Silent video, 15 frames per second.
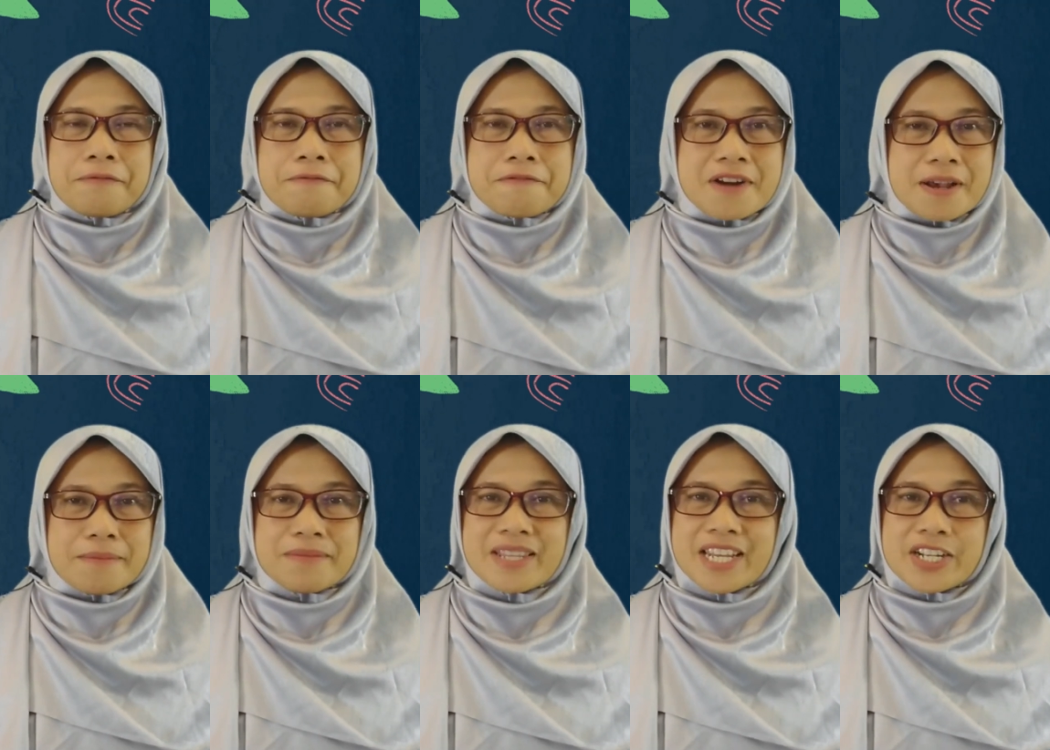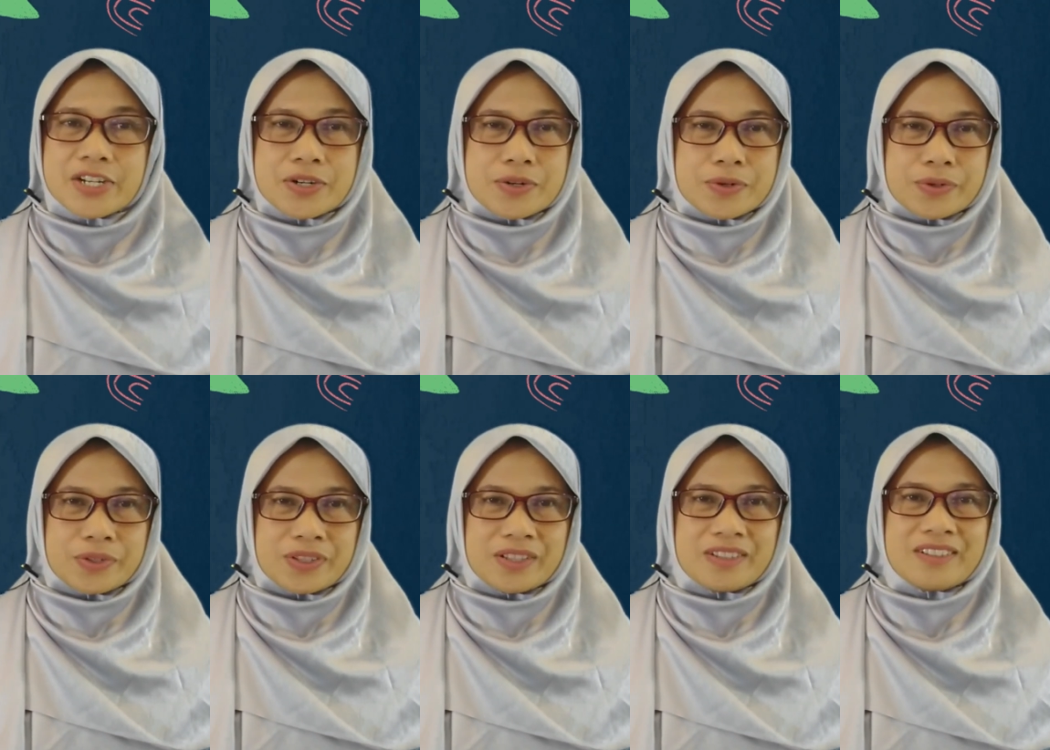From that
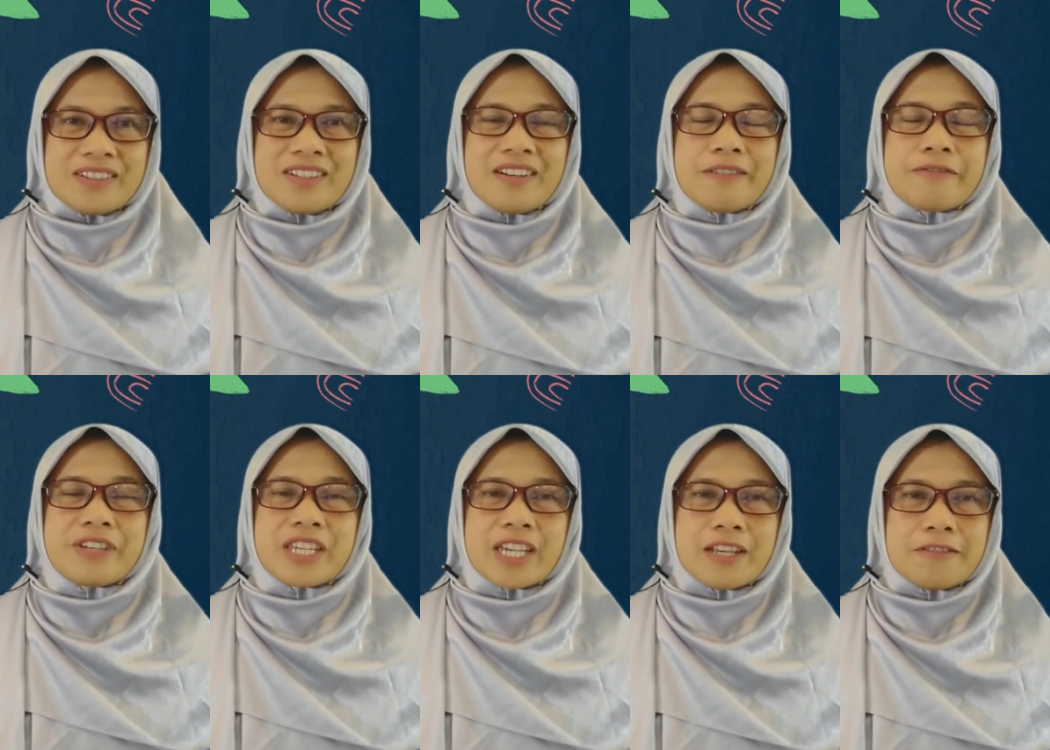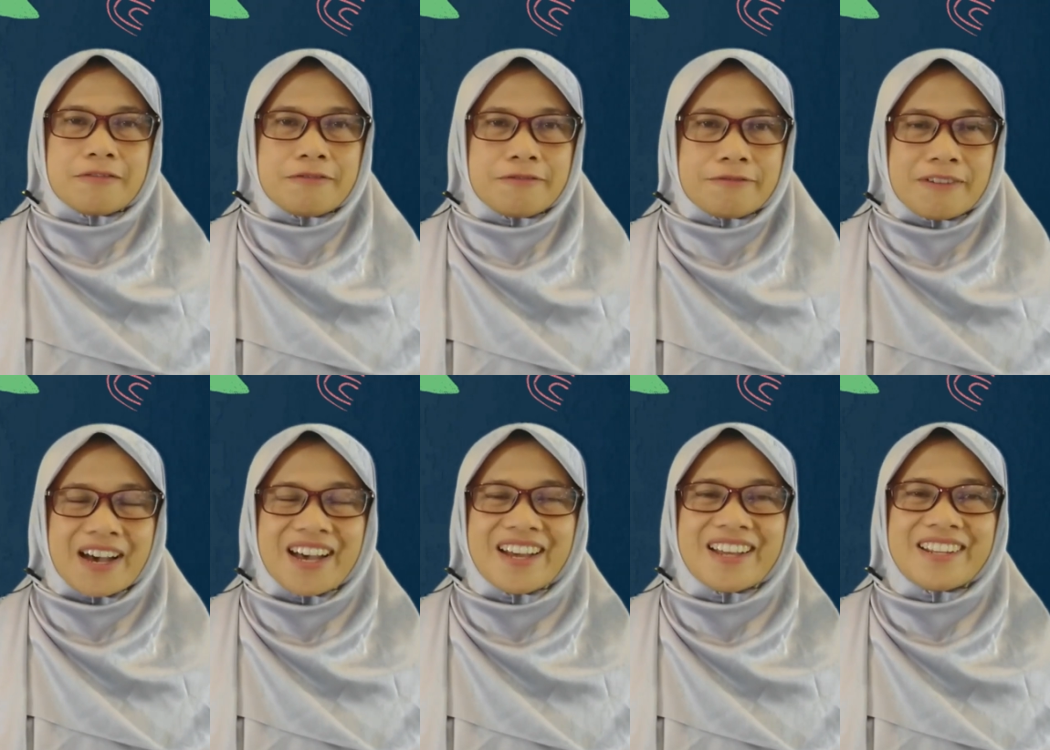rule, we can
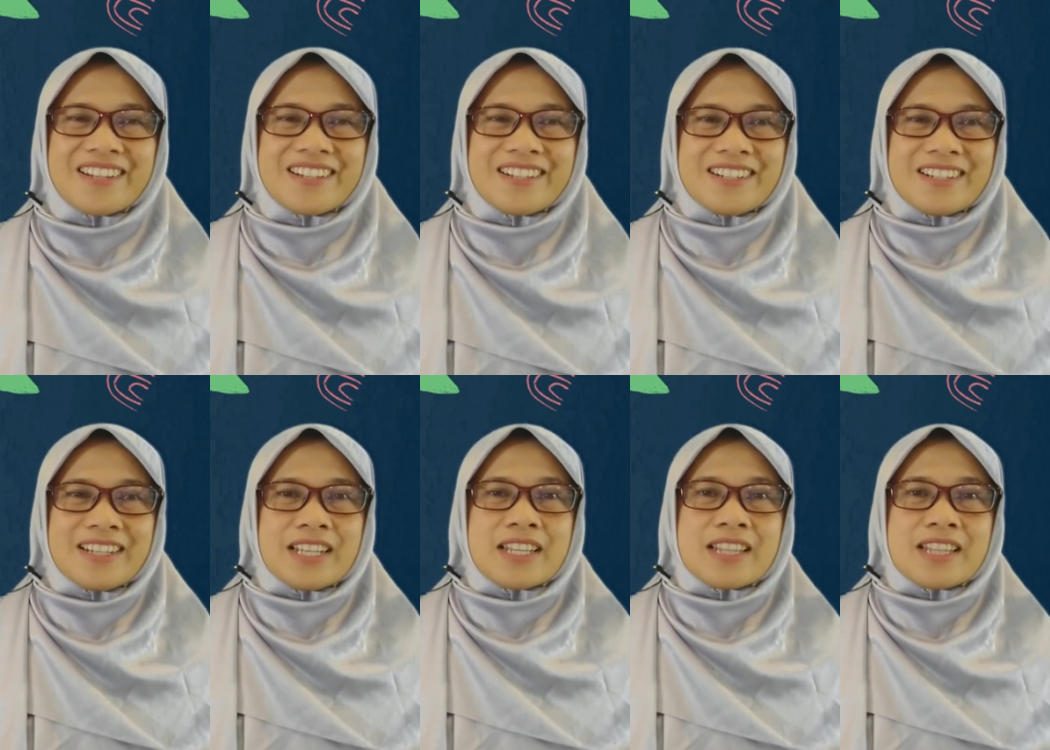find